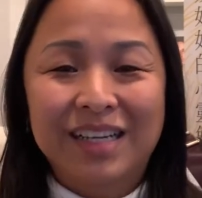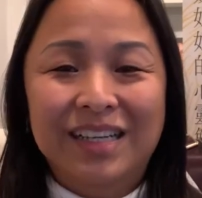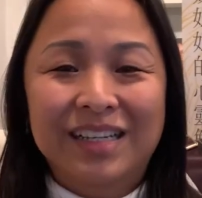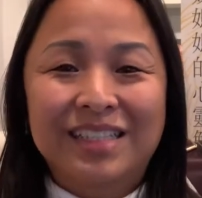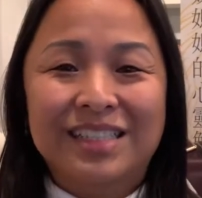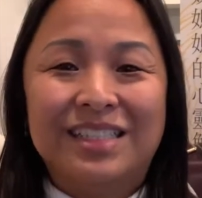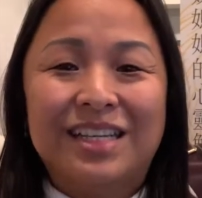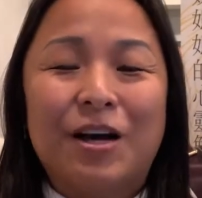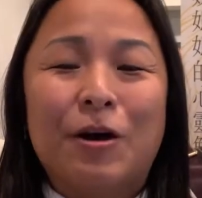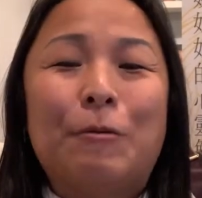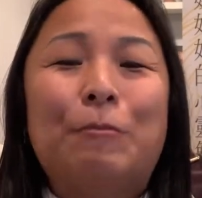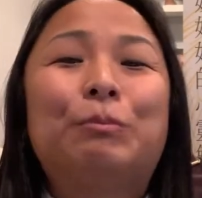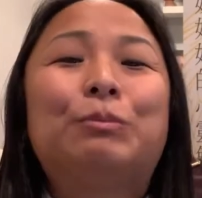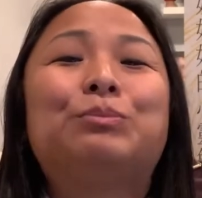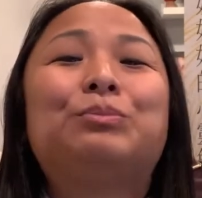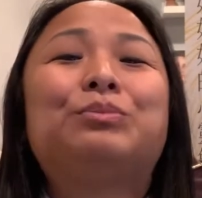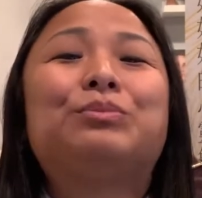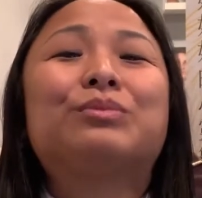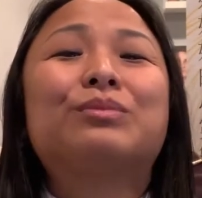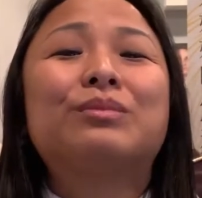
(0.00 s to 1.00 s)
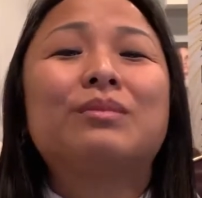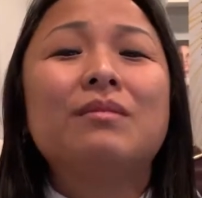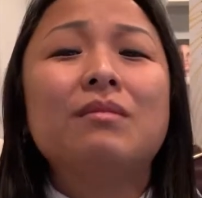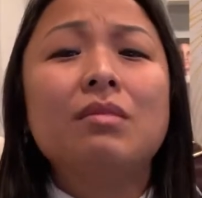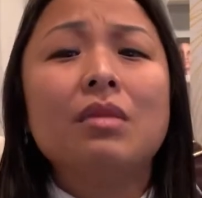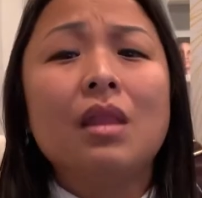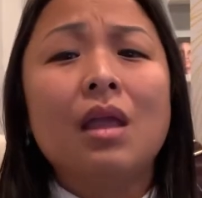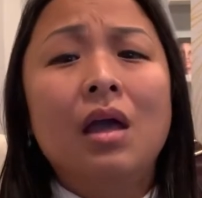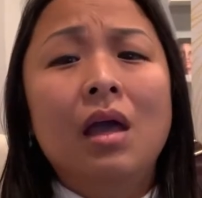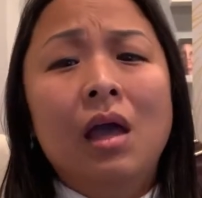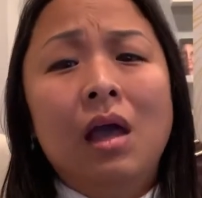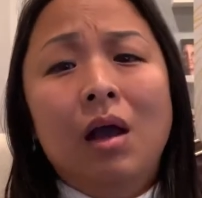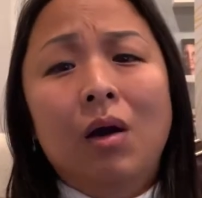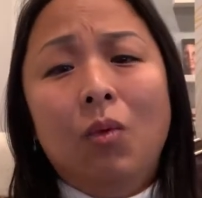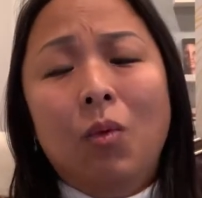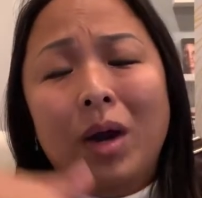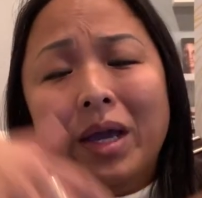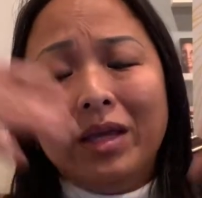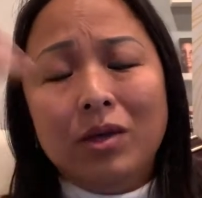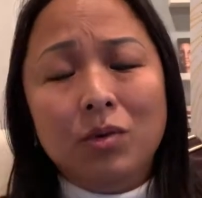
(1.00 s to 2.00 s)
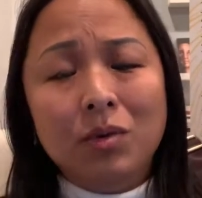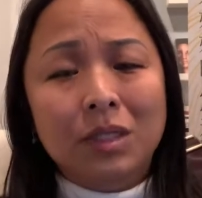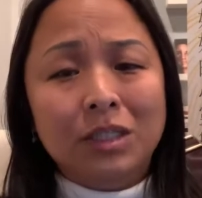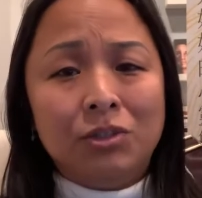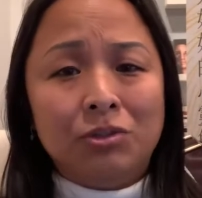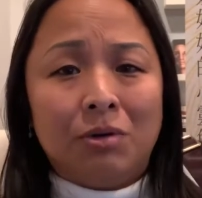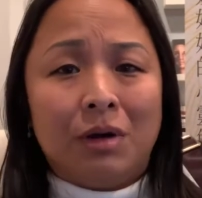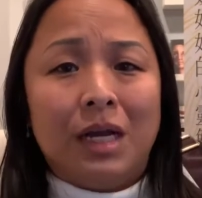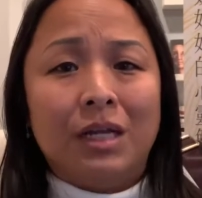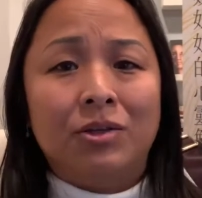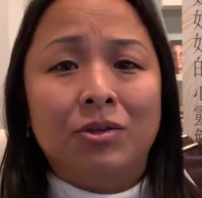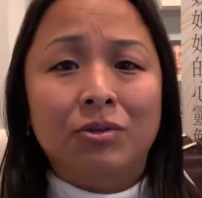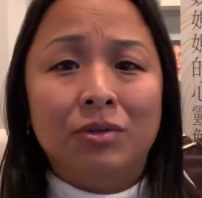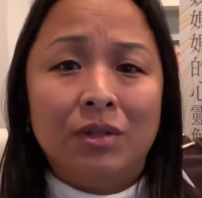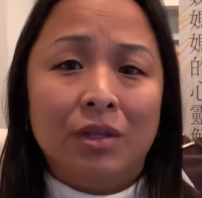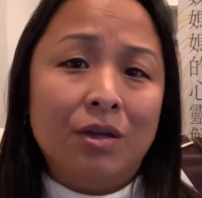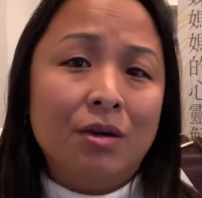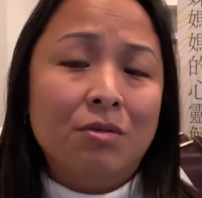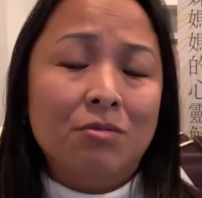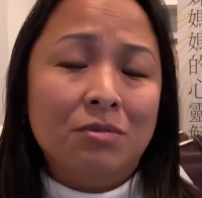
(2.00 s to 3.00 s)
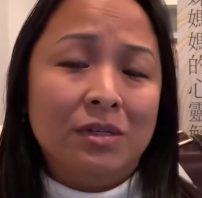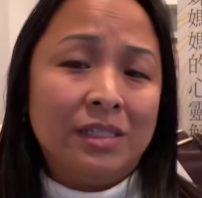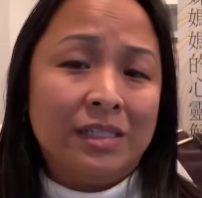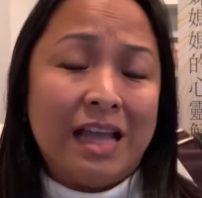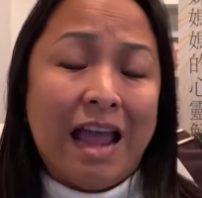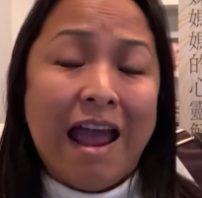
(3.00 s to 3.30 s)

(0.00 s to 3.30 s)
So while you are trying to deal with